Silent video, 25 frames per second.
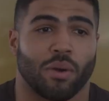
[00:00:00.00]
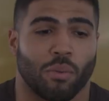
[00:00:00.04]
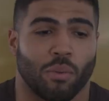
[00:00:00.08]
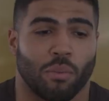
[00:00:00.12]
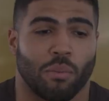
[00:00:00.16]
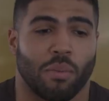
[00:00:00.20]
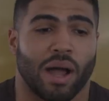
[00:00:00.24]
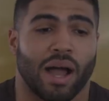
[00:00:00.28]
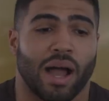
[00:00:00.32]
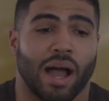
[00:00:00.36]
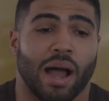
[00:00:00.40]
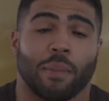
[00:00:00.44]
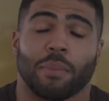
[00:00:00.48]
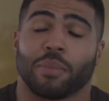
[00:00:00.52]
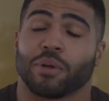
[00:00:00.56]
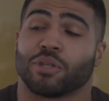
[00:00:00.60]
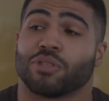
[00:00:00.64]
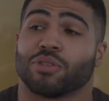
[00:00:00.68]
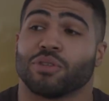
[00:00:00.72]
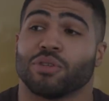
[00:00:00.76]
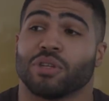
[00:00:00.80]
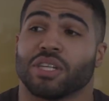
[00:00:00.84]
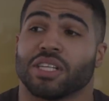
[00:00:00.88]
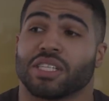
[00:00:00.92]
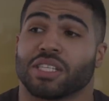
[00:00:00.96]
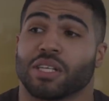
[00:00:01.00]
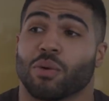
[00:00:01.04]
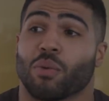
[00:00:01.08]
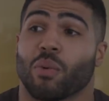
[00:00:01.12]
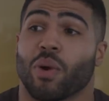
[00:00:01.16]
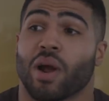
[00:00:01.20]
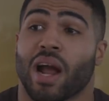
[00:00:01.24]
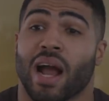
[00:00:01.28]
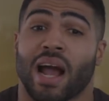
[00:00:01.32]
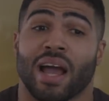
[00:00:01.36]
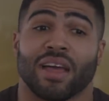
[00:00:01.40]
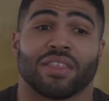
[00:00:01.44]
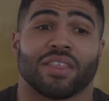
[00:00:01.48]
my opportunities and
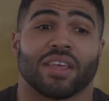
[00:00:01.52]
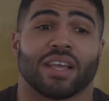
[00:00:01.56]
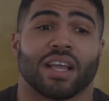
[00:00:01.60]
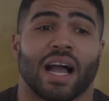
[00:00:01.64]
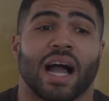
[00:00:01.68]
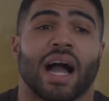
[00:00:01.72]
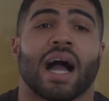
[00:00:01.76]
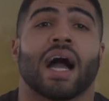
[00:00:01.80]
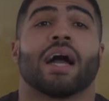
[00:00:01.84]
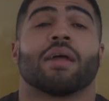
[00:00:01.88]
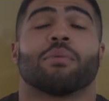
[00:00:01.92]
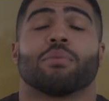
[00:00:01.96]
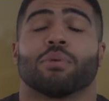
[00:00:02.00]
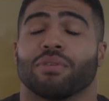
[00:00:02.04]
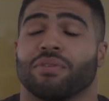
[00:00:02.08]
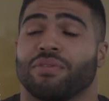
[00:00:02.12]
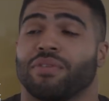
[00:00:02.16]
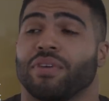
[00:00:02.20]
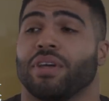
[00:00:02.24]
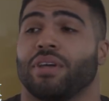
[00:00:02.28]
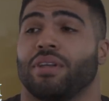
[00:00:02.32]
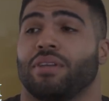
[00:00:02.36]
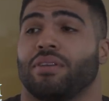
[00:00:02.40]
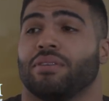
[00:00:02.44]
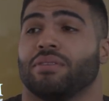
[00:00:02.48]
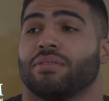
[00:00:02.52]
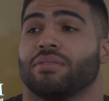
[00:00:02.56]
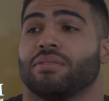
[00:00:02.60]
where I think I would fit.